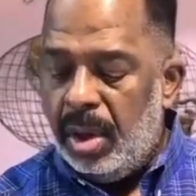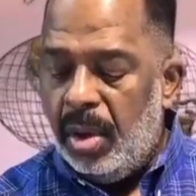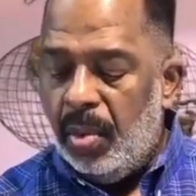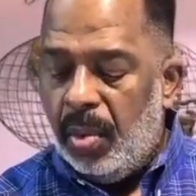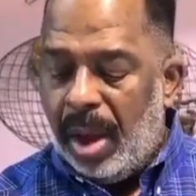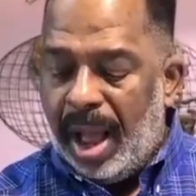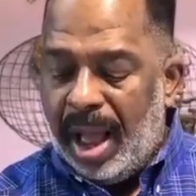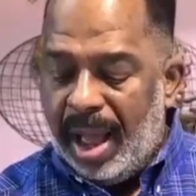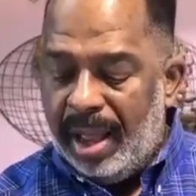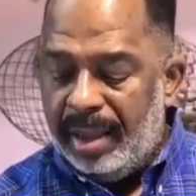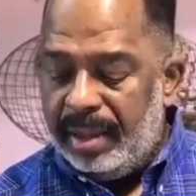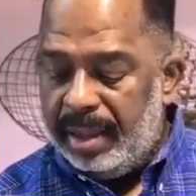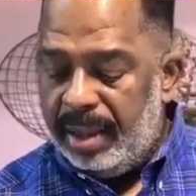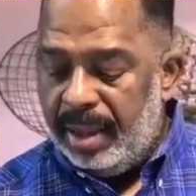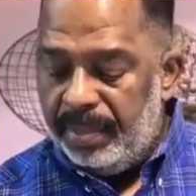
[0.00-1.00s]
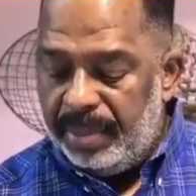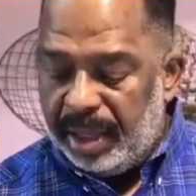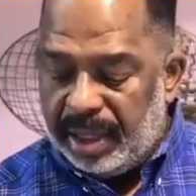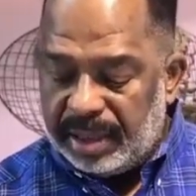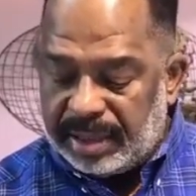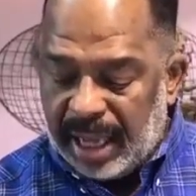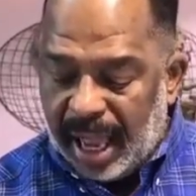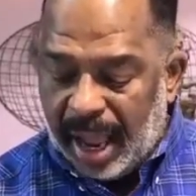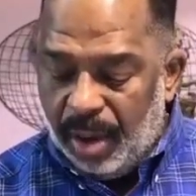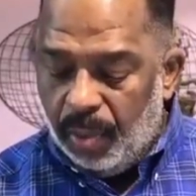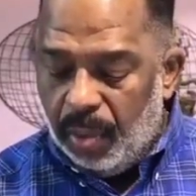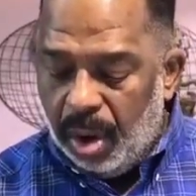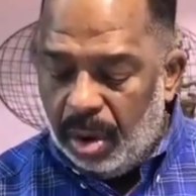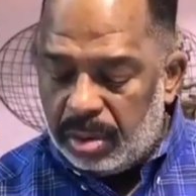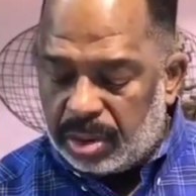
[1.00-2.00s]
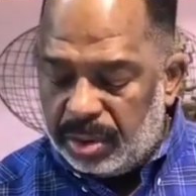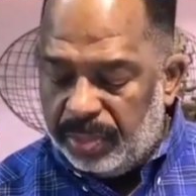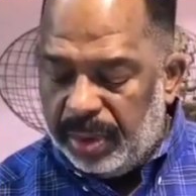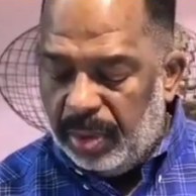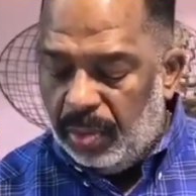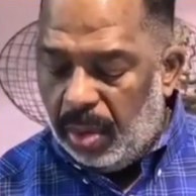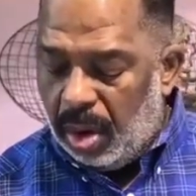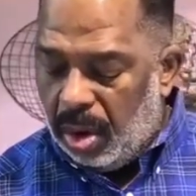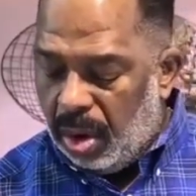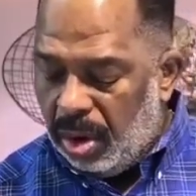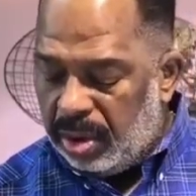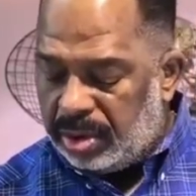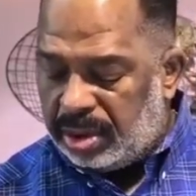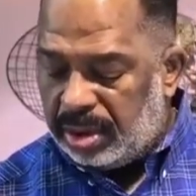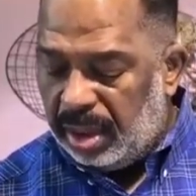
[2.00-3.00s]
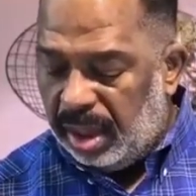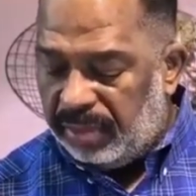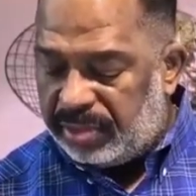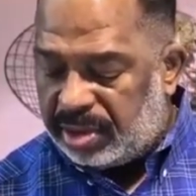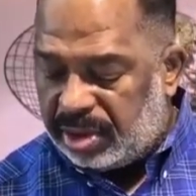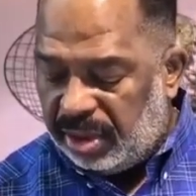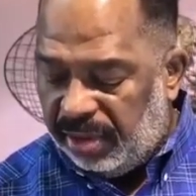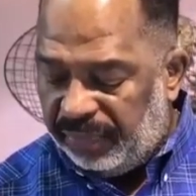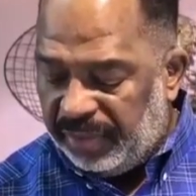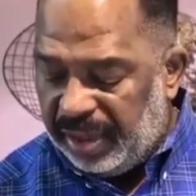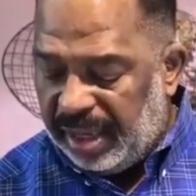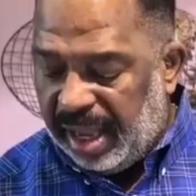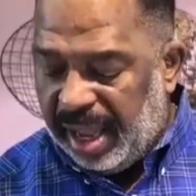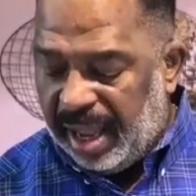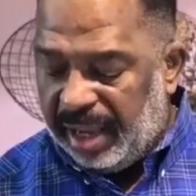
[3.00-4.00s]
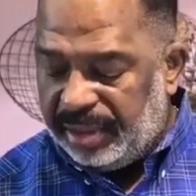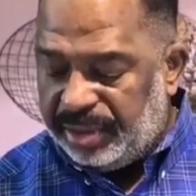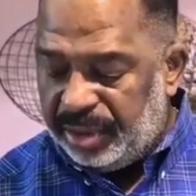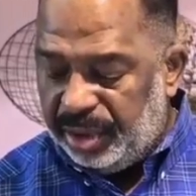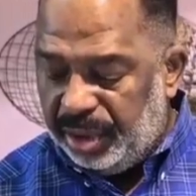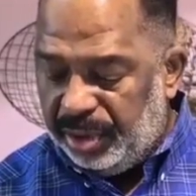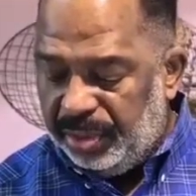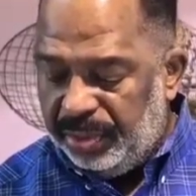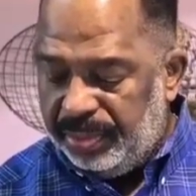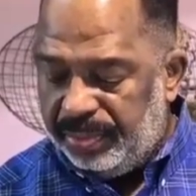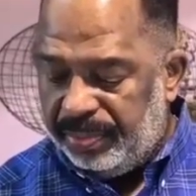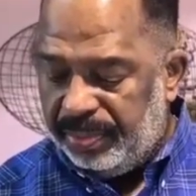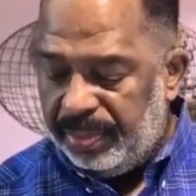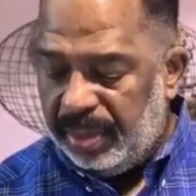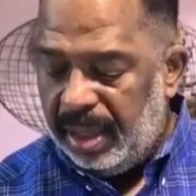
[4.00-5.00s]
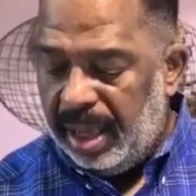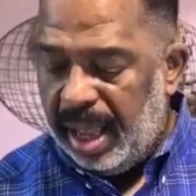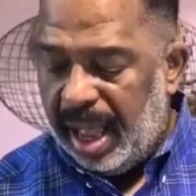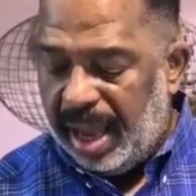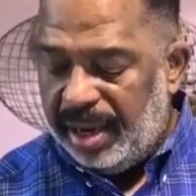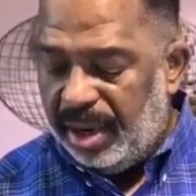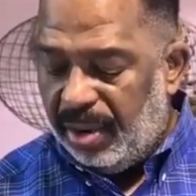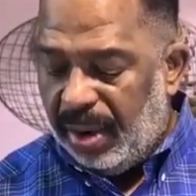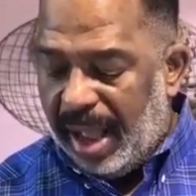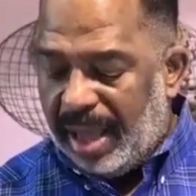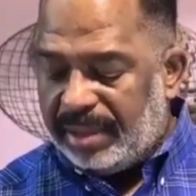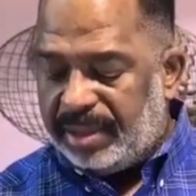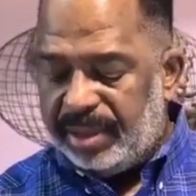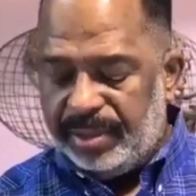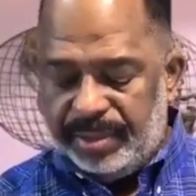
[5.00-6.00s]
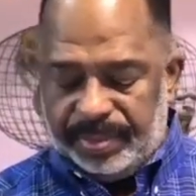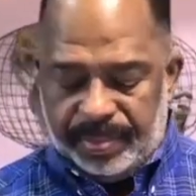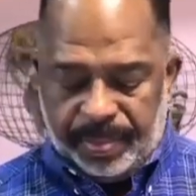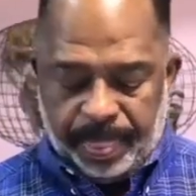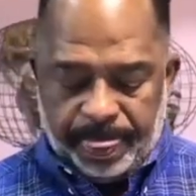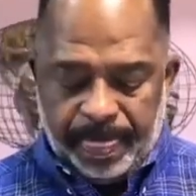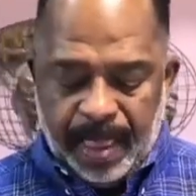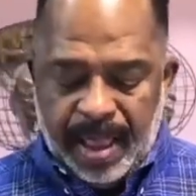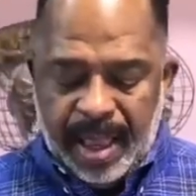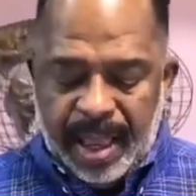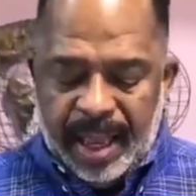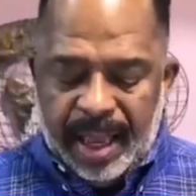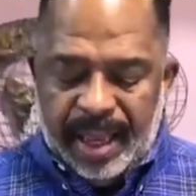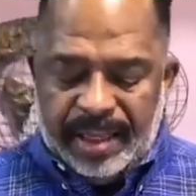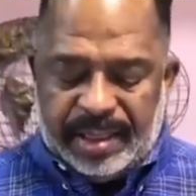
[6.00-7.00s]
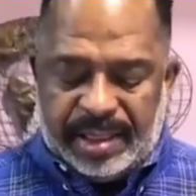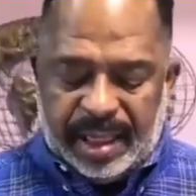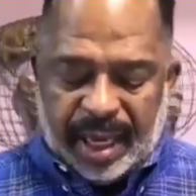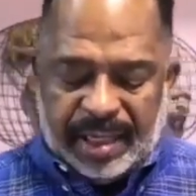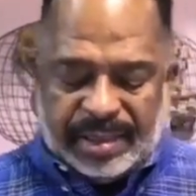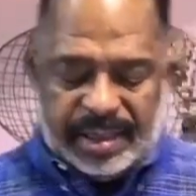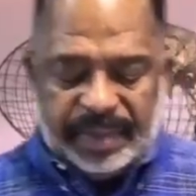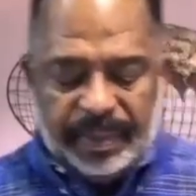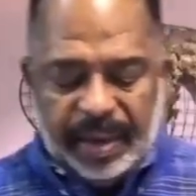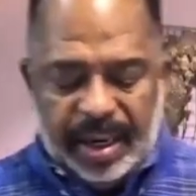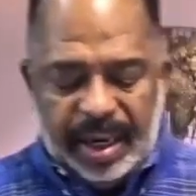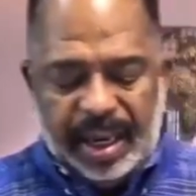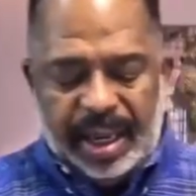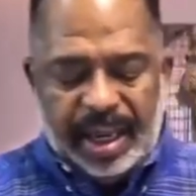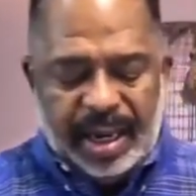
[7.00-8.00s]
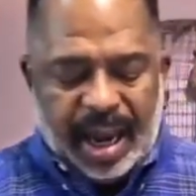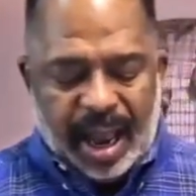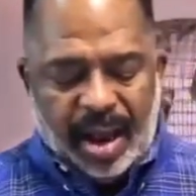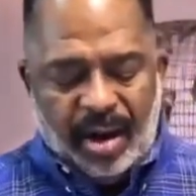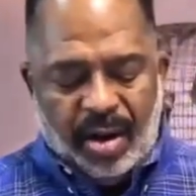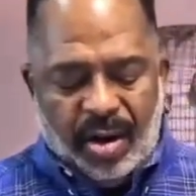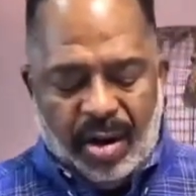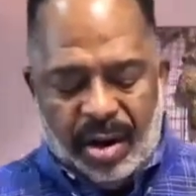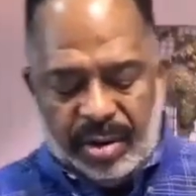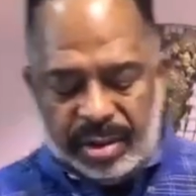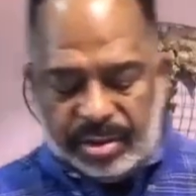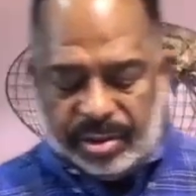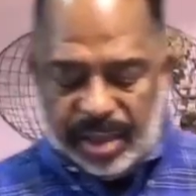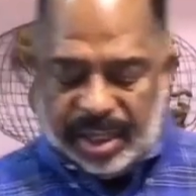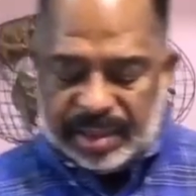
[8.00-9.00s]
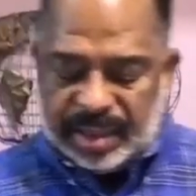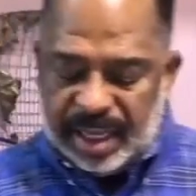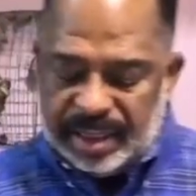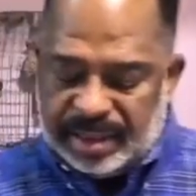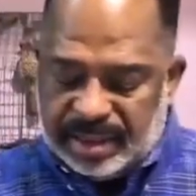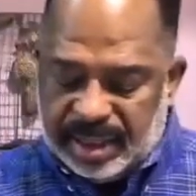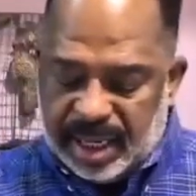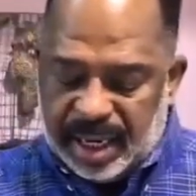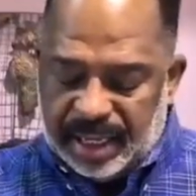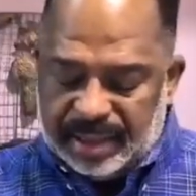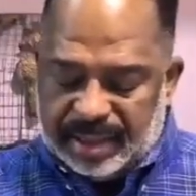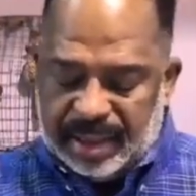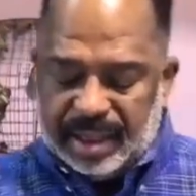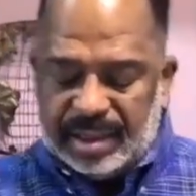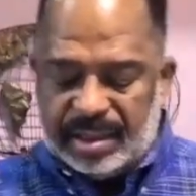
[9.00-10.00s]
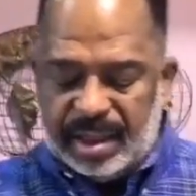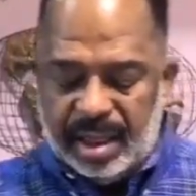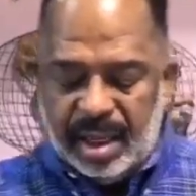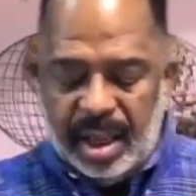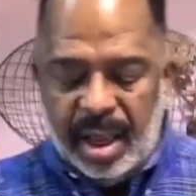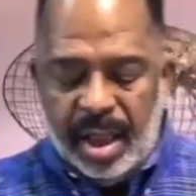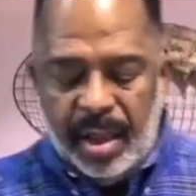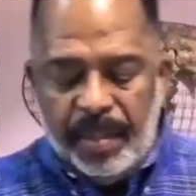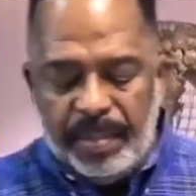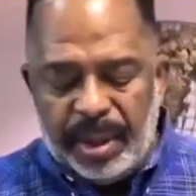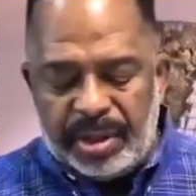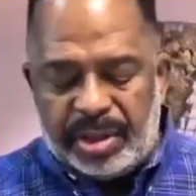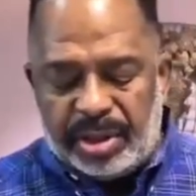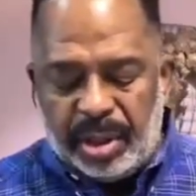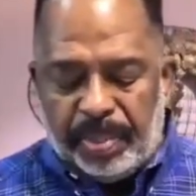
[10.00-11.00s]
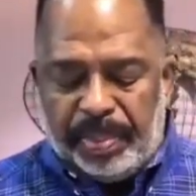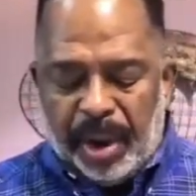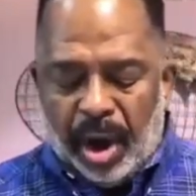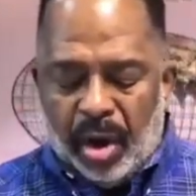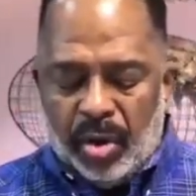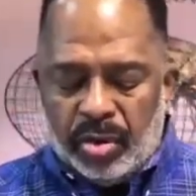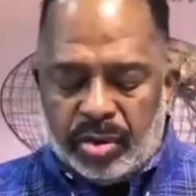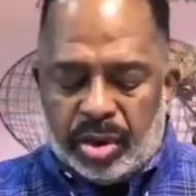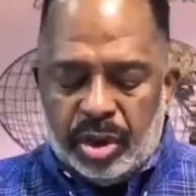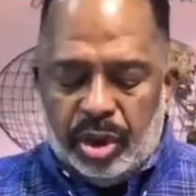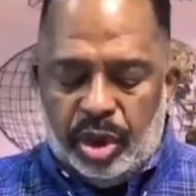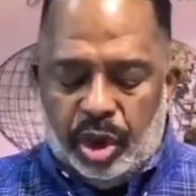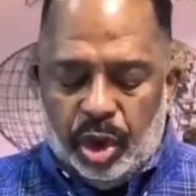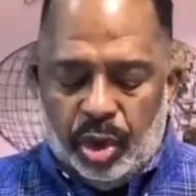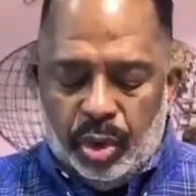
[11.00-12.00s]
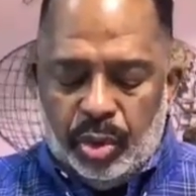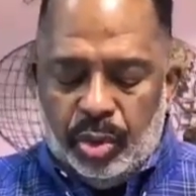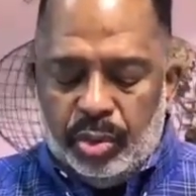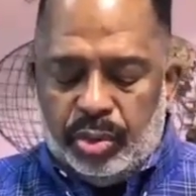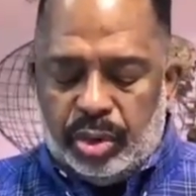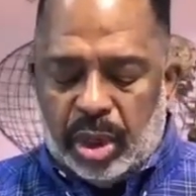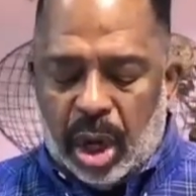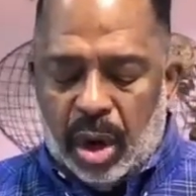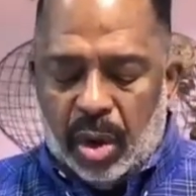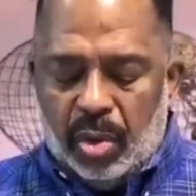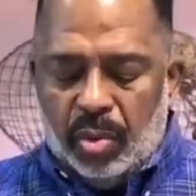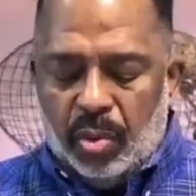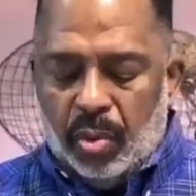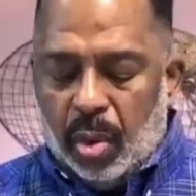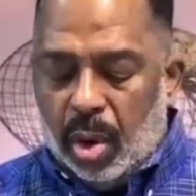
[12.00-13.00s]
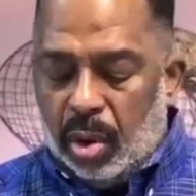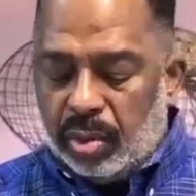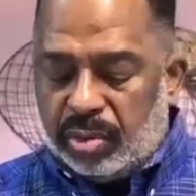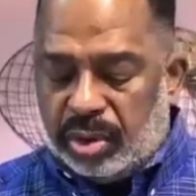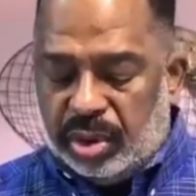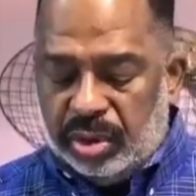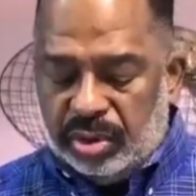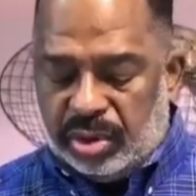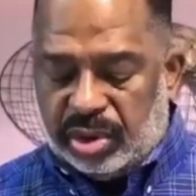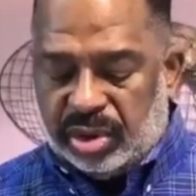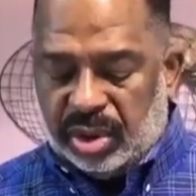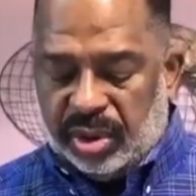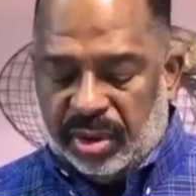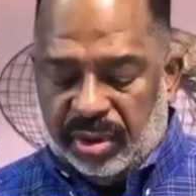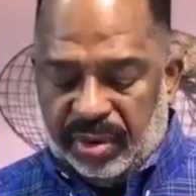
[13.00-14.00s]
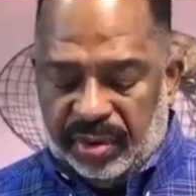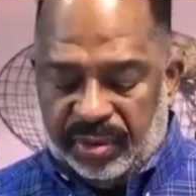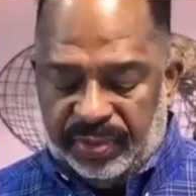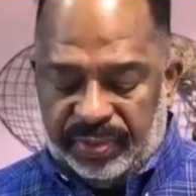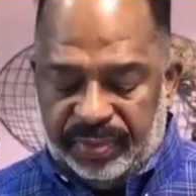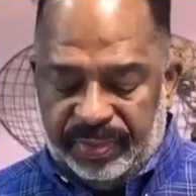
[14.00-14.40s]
Why? Because I want the rewards of serving God. Do you? I know I do. He says in the NIR translation like this, but suppose you don't want to serve.